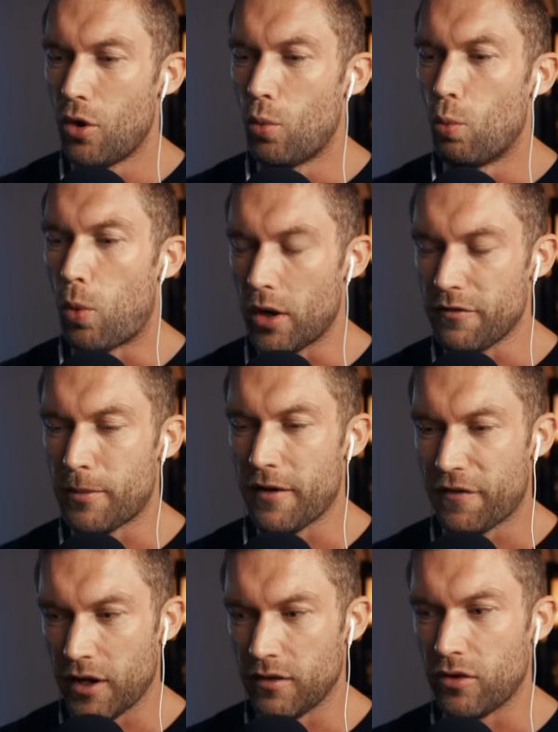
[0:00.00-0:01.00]
One of my
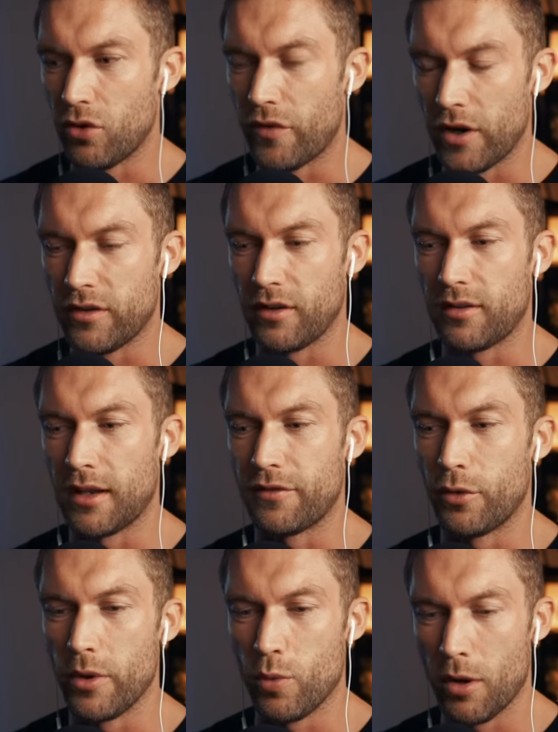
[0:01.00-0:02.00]
friends who's very
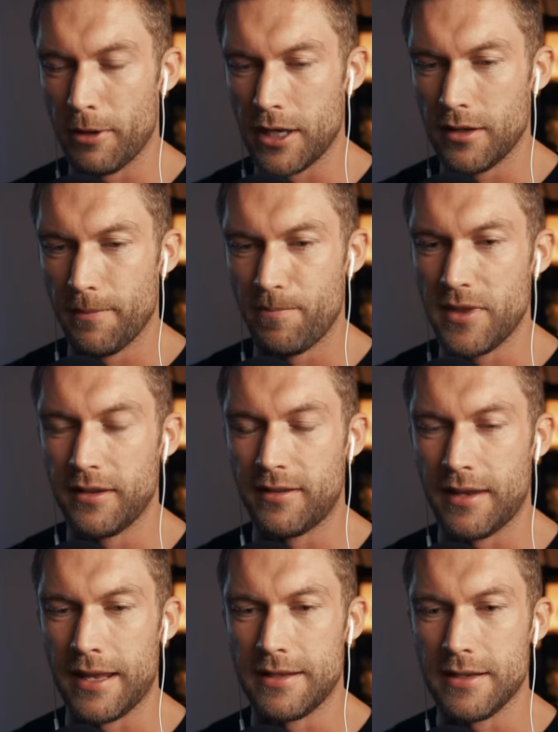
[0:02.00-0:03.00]
successful with women
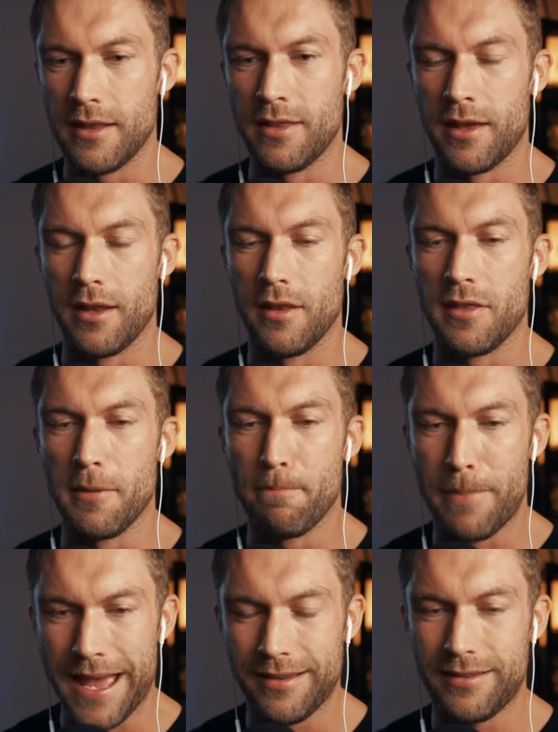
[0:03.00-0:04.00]
said that the
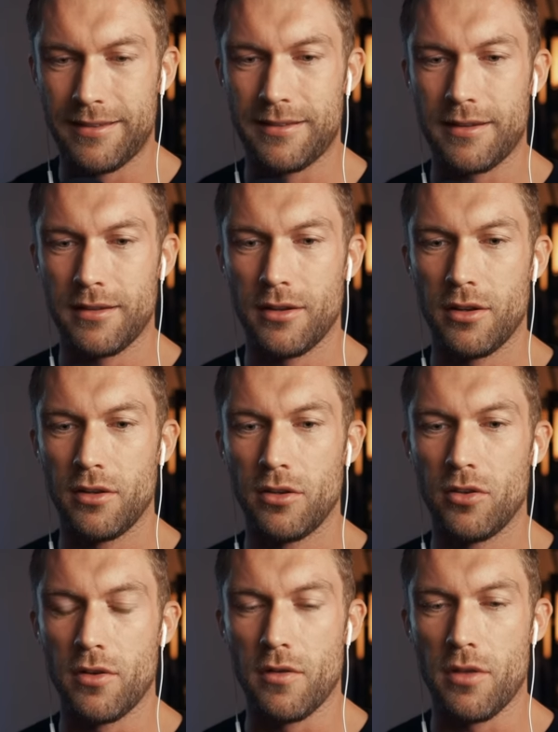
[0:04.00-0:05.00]
best
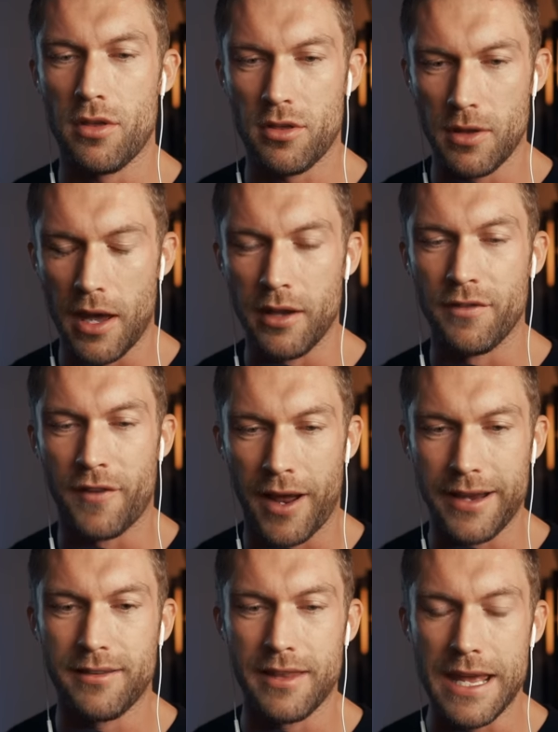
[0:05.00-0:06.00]

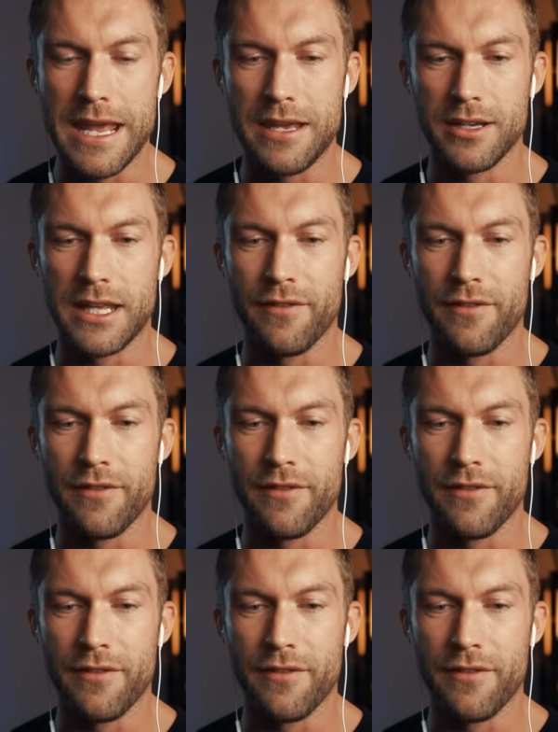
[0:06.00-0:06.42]
advice that he could